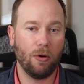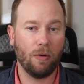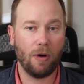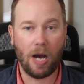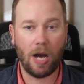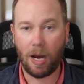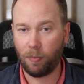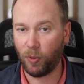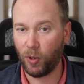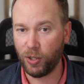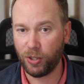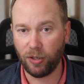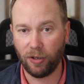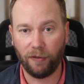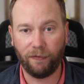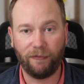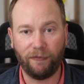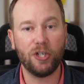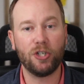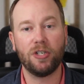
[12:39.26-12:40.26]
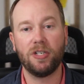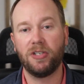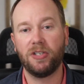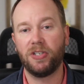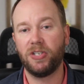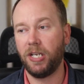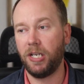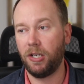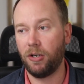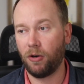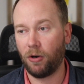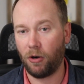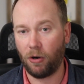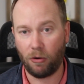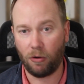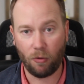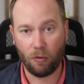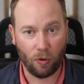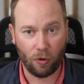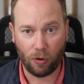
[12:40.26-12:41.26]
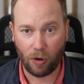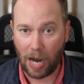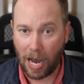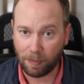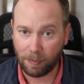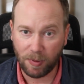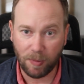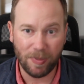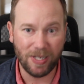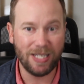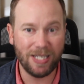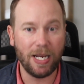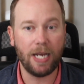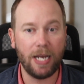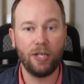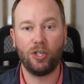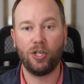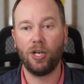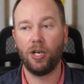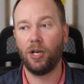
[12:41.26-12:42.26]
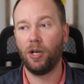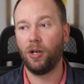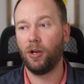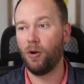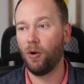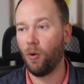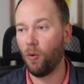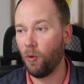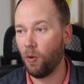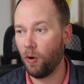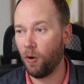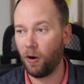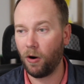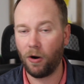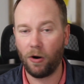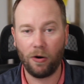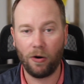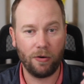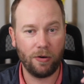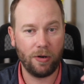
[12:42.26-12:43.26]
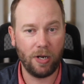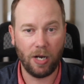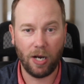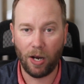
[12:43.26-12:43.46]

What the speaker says: operational efficiency or optimization or,